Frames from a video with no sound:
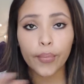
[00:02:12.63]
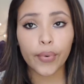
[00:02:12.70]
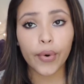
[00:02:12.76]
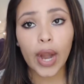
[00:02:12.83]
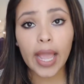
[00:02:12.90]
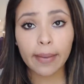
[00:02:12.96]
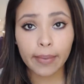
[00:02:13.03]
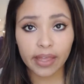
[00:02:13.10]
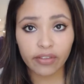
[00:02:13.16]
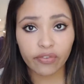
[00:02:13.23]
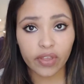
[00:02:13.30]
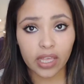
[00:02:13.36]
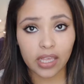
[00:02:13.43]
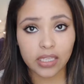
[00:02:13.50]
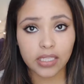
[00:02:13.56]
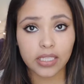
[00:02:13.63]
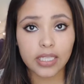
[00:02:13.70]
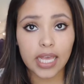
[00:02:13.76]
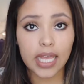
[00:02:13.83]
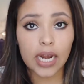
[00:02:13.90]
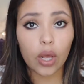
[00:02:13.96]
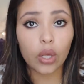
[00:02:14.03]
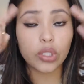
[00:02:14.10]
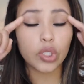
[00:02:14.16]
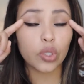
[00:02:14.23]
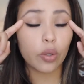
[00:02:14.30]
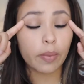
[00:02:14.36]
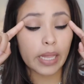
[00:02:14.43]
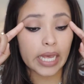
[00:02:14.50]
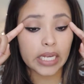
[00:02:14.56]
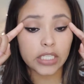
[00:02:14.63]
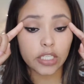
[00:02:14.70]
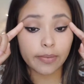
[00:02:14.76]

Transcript: prime my face and also apply it